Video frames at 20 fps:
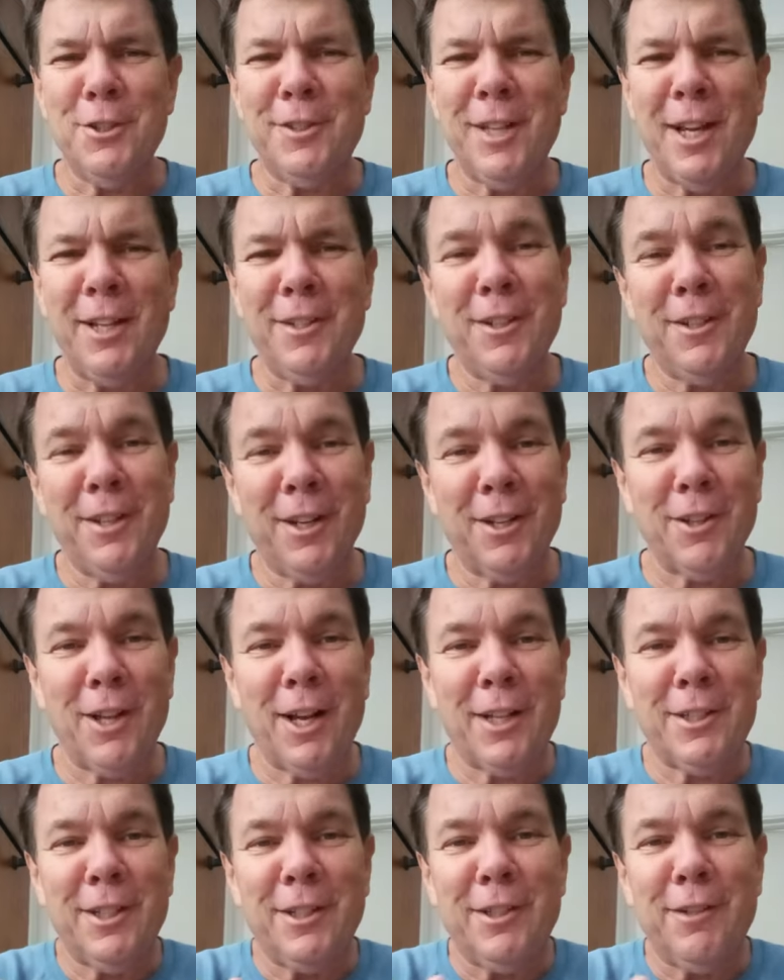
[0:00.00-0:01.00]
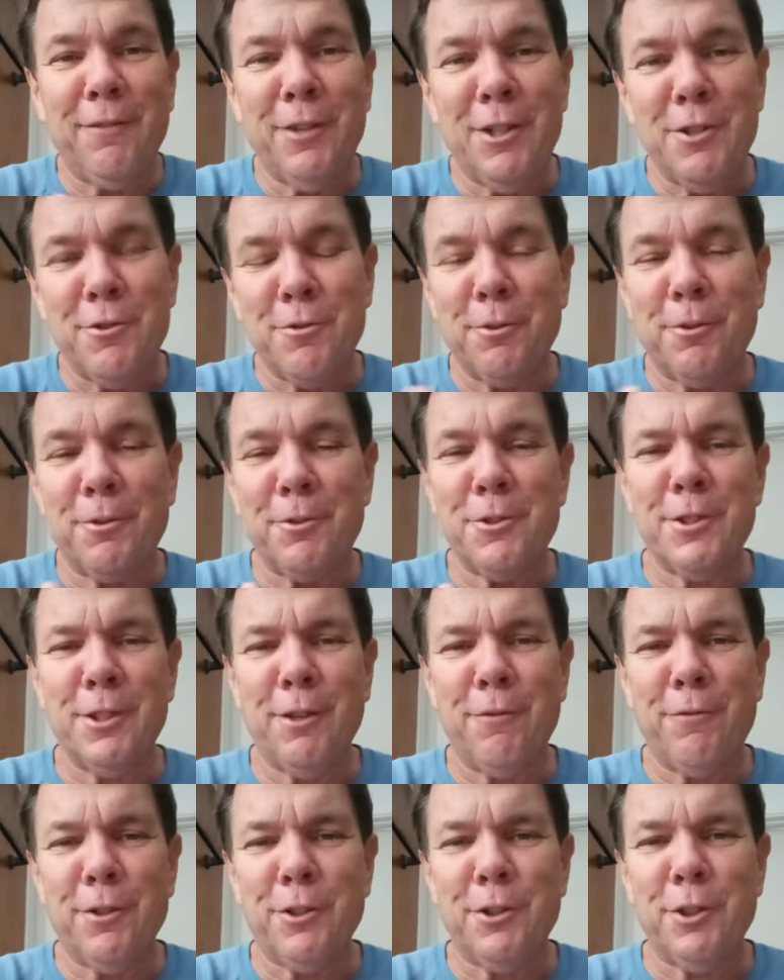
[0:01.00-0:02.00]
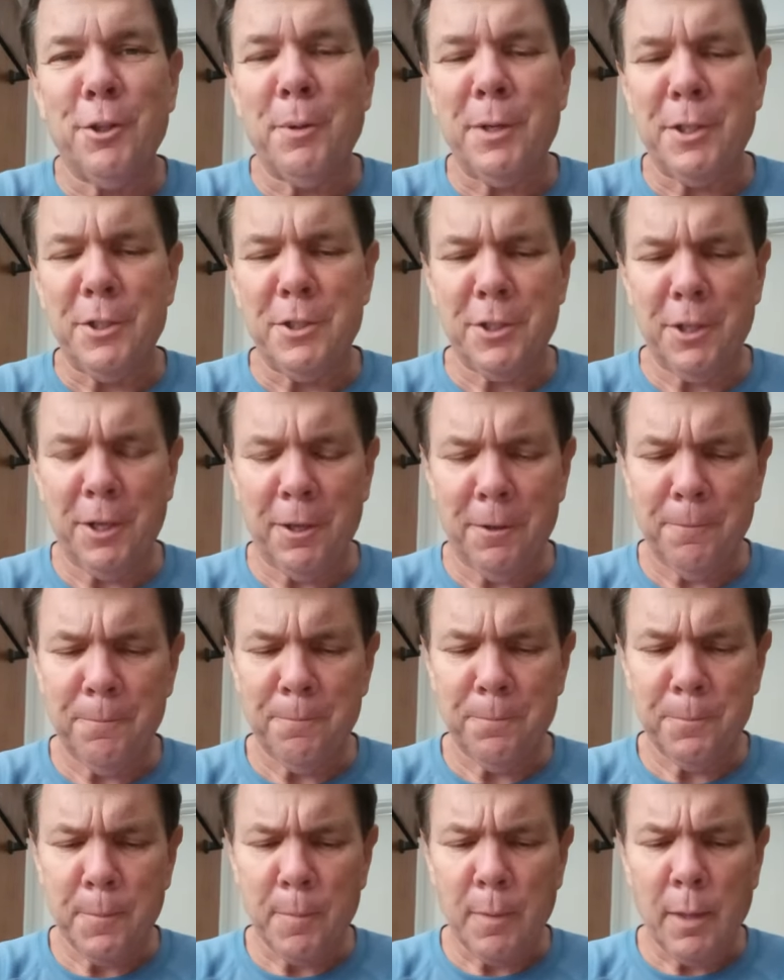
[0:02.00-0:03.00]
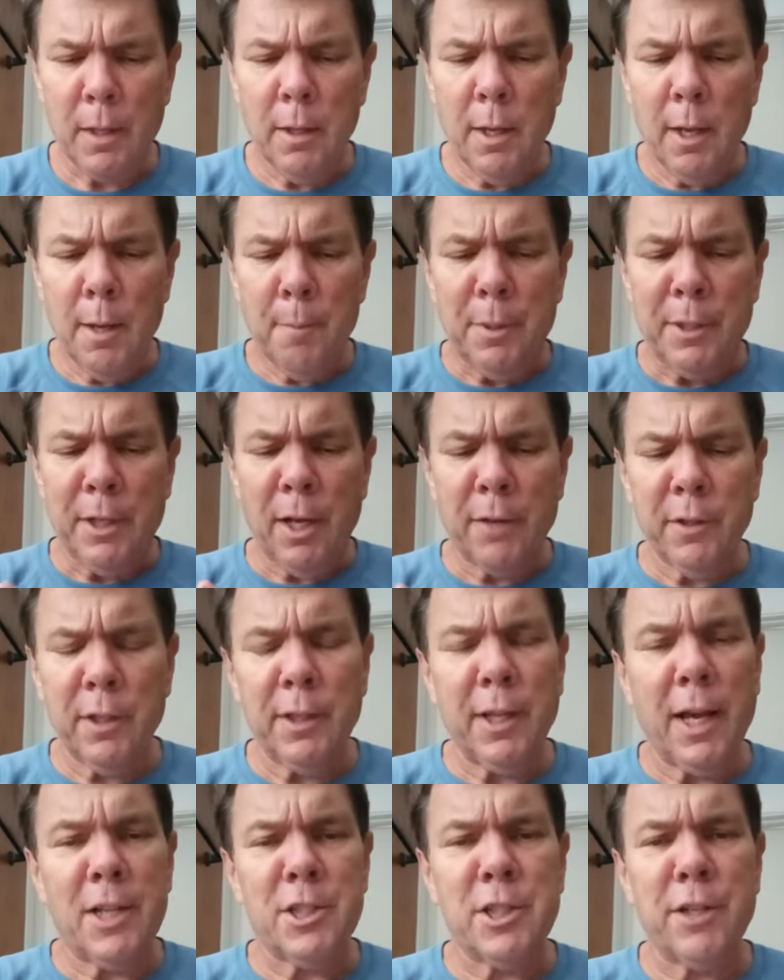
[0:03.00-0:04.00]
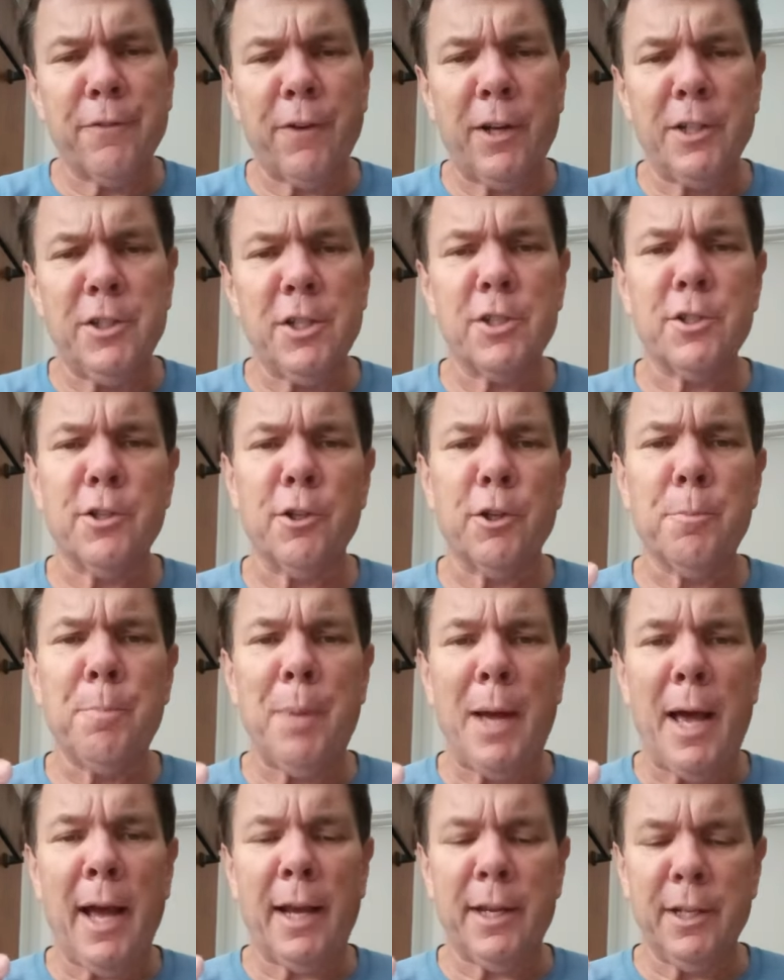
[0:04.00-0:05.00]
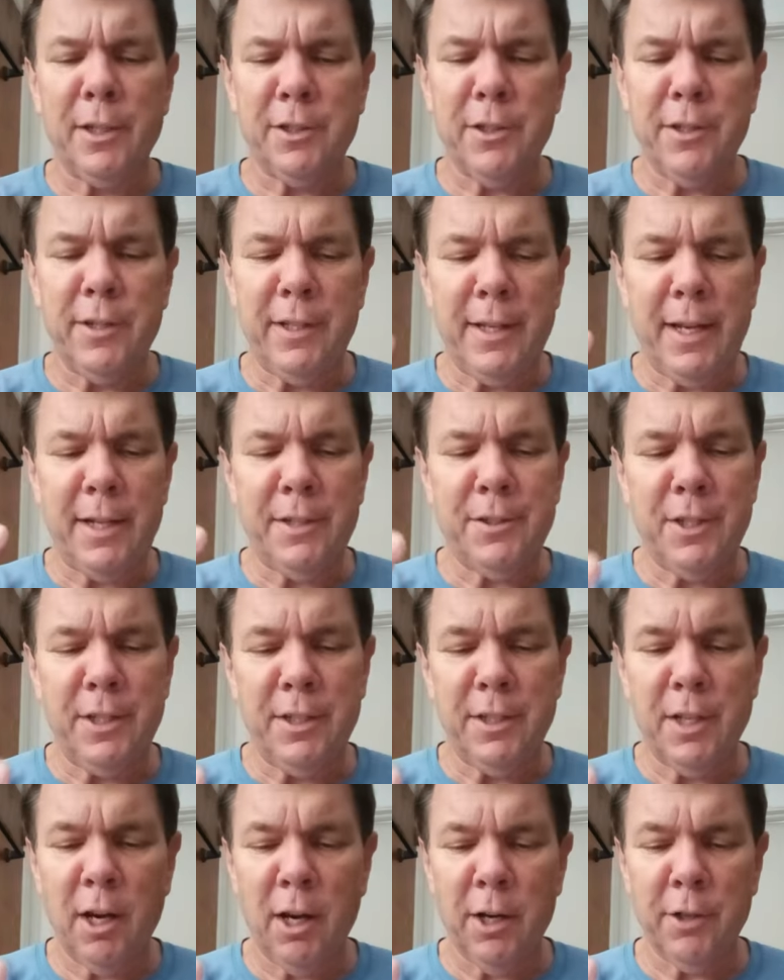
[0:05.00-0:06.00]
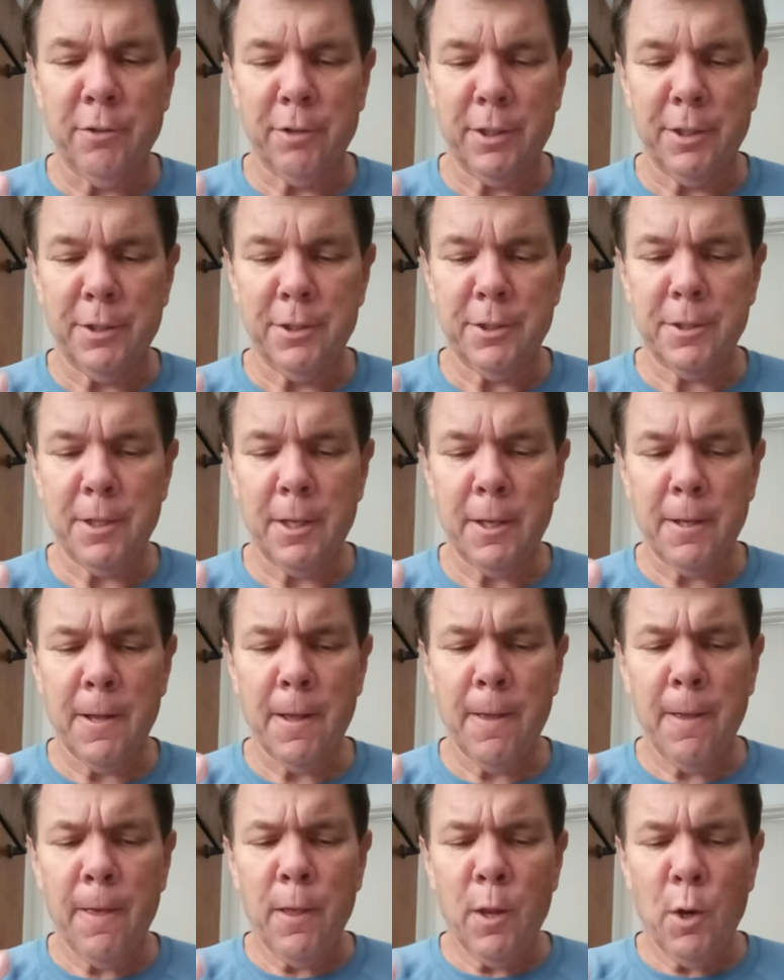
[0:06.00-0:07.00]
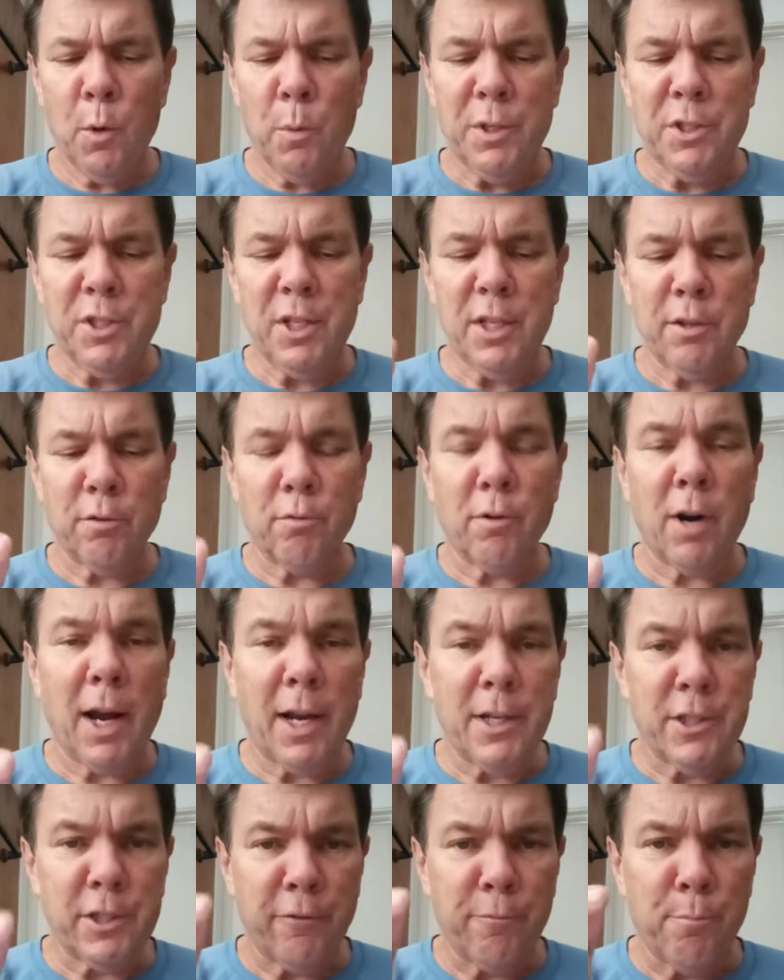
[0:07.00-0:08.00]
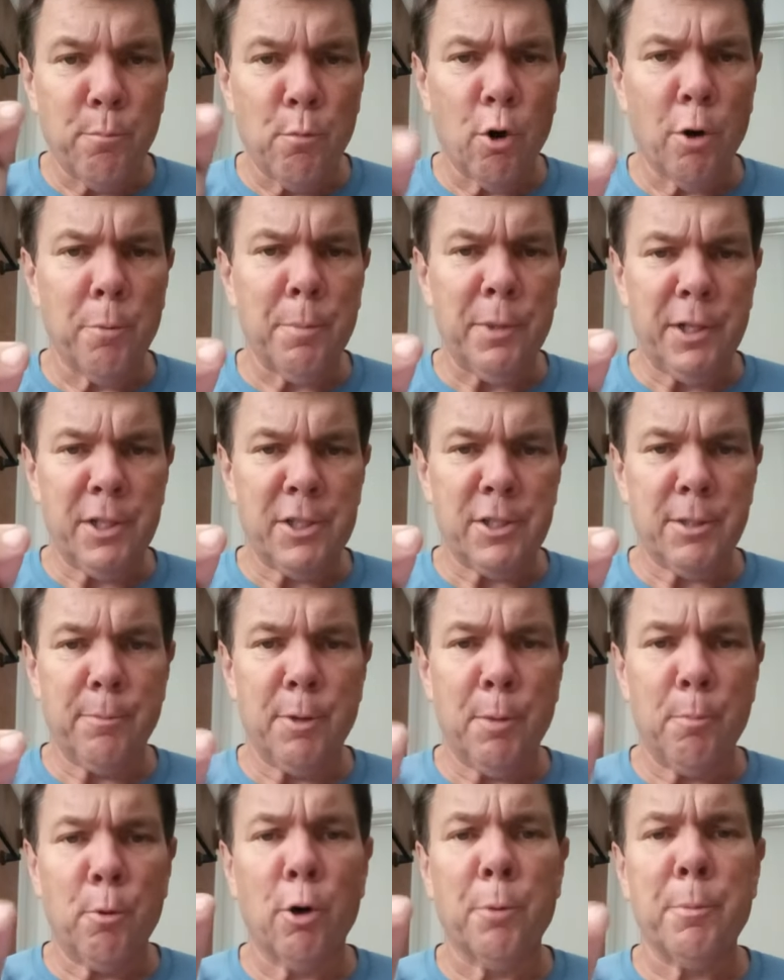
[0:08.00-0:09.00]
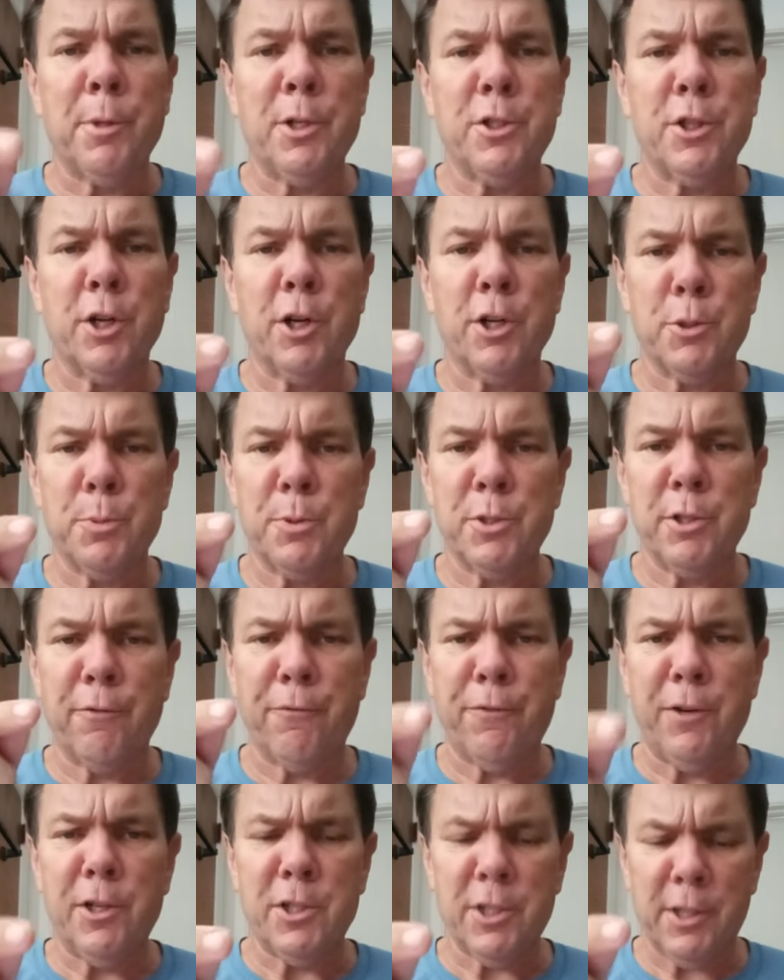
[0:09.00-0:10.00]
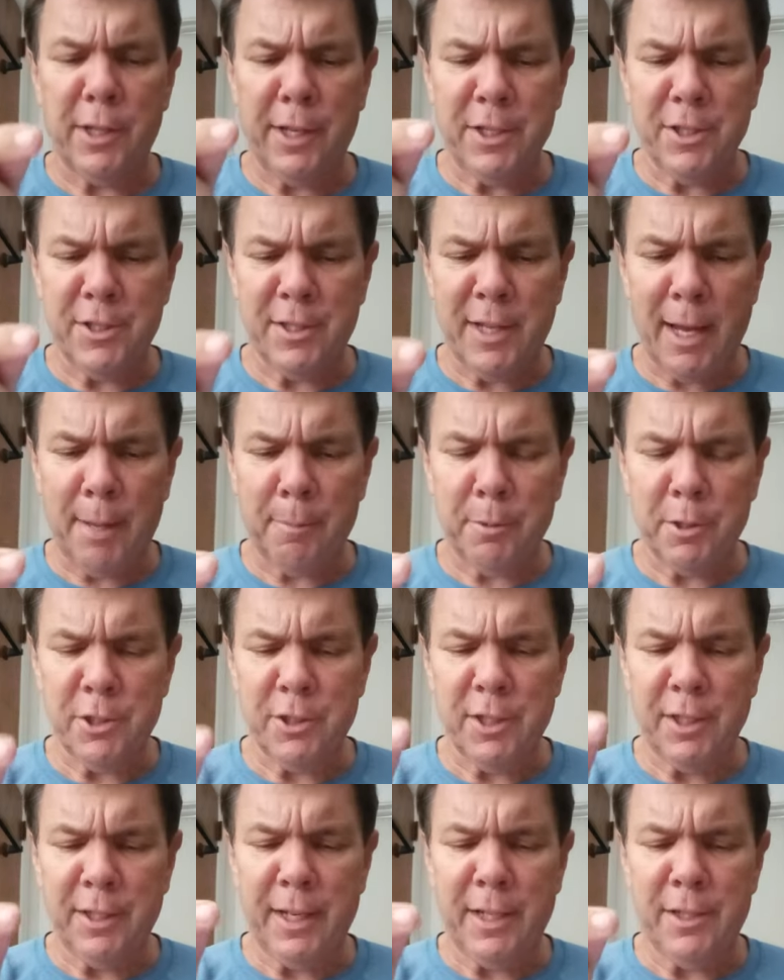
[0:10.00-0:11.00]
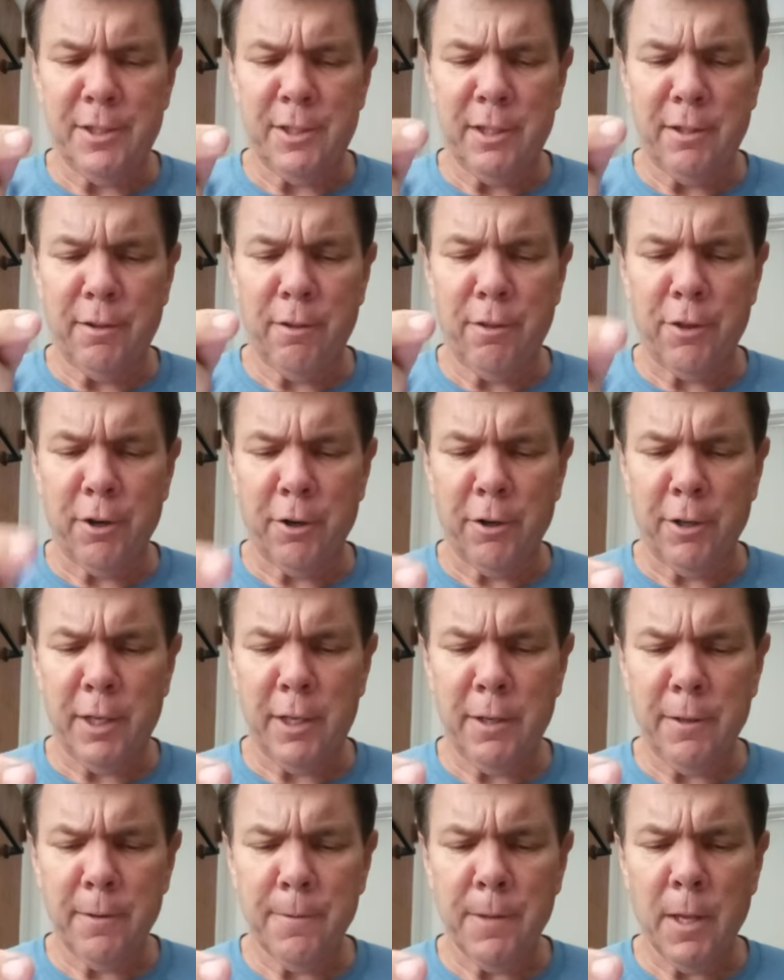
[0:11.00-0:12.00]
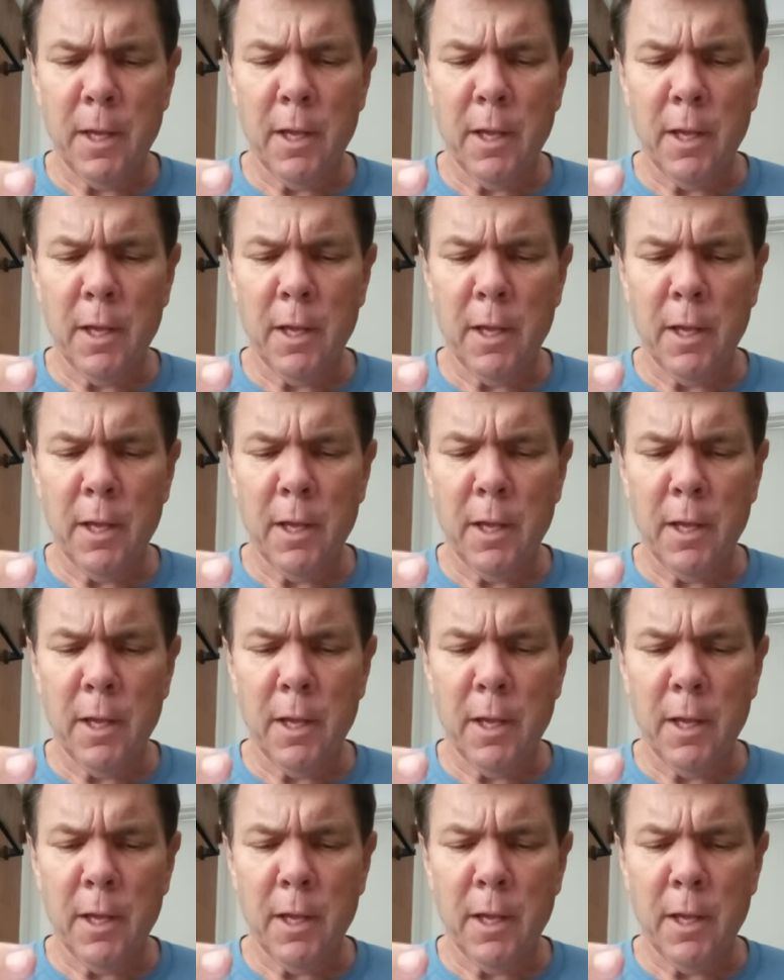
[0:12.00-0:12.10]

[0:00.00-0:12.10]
you tend to neglect individuals if you're doing so. But nonetheless, if I just look back into the 1800s, we see the rise of Mormonism. The Mormon Church was officially established in 1830.